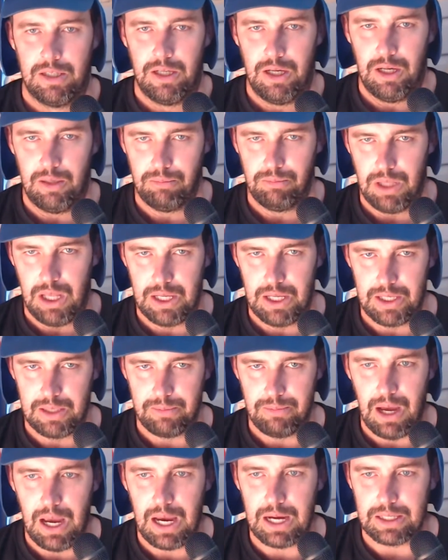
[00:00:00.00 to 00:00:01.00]
And bloody
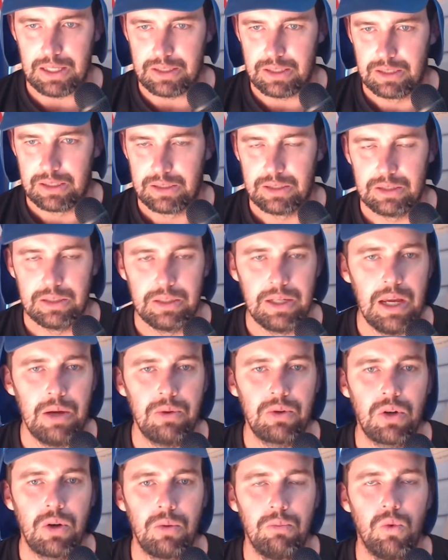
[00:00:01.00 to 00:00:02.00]
mate,
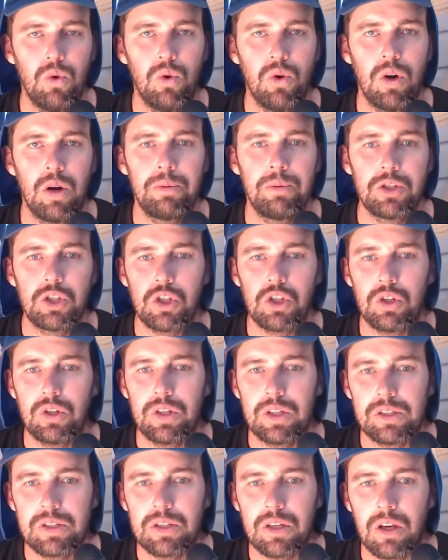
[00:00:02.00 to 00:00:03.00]
now we've got more
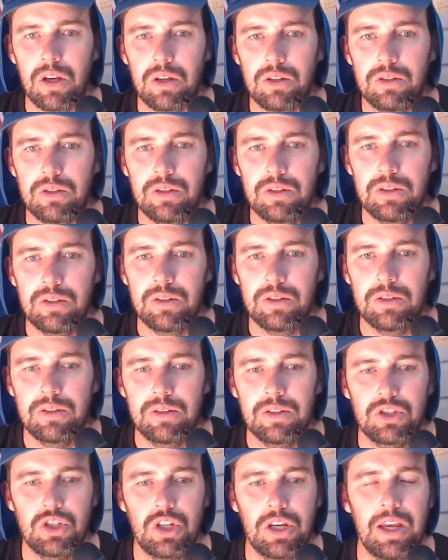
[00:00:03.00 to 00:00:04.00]
opportunities. So
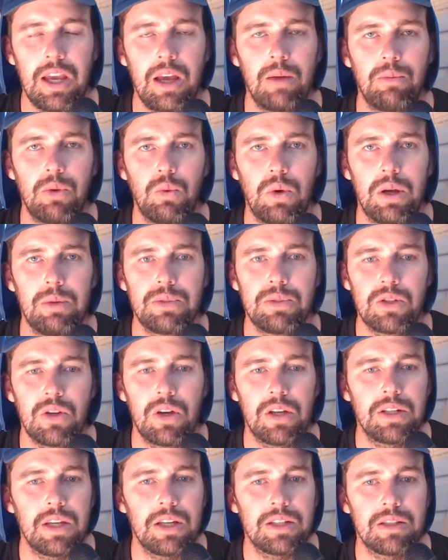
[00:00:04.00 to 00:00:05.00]
check out my
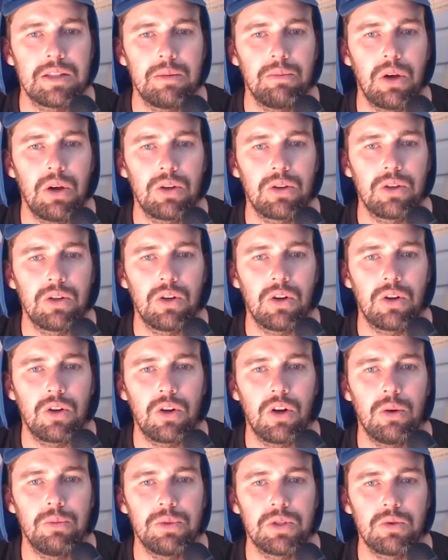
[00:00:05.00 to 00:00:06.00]
website,
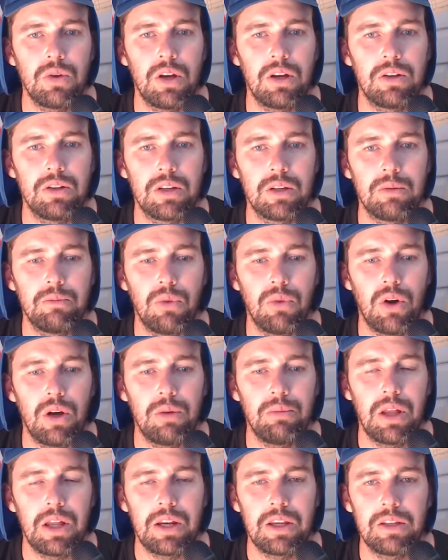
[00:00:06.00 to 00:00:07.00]
dustybogan.com as well. You can
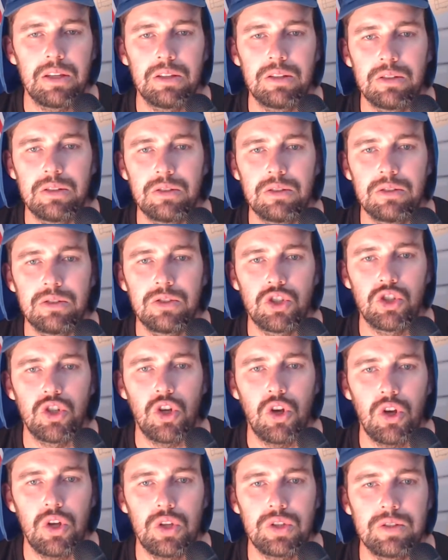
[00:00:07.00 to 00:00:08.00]
buy bloody
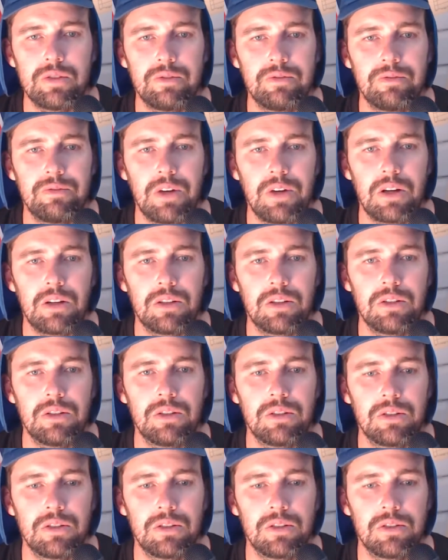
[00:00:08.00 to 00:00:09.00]
shirts and fucking
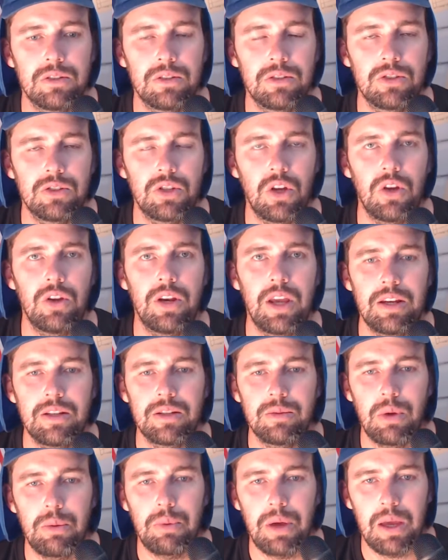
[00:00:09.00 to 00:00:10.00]
donate
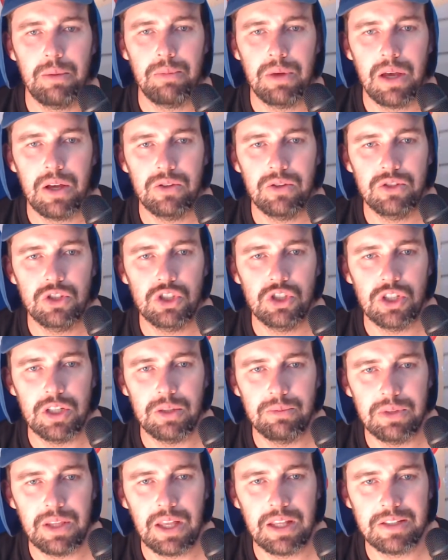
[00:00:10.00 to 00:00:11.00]
to my PayPal. The
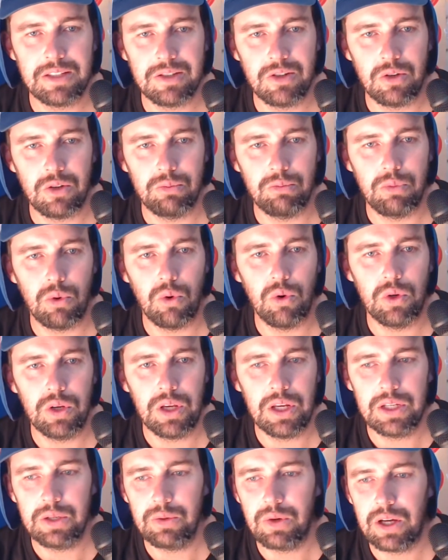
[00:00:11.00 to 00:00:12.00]
shit. That's not
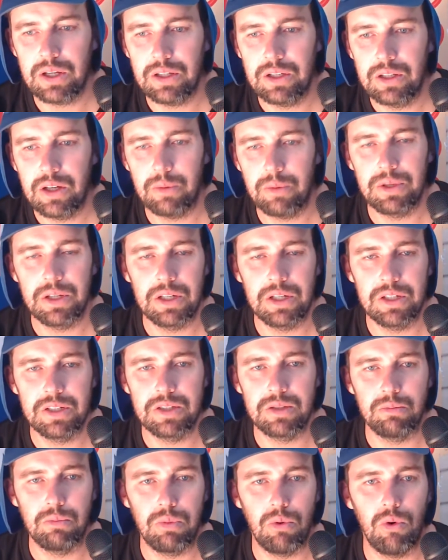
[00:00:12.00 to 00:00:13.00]
important anyway. I mean, it
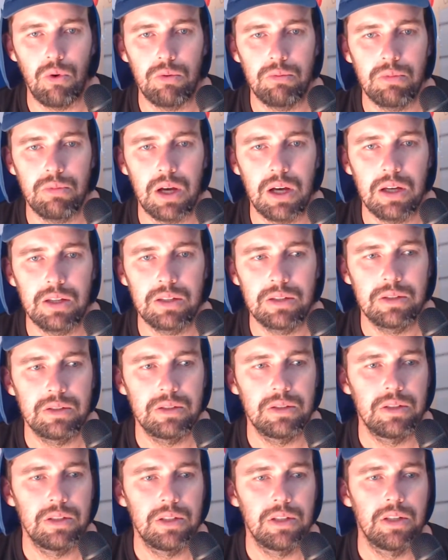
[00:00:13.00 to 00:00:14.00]
is important, but
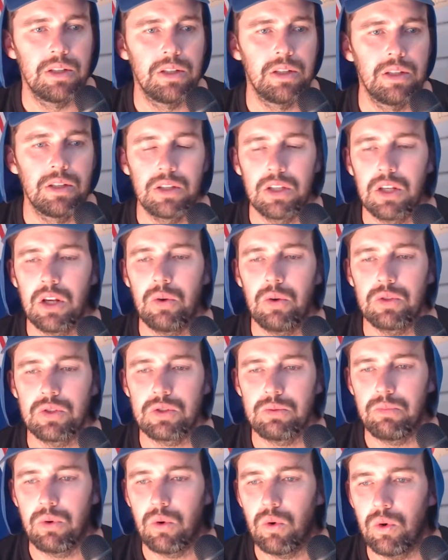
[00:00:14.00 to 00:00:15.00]
you know
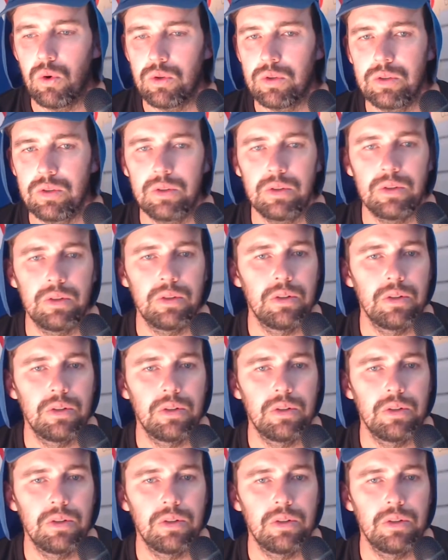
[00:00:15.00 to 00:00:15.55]
what's important?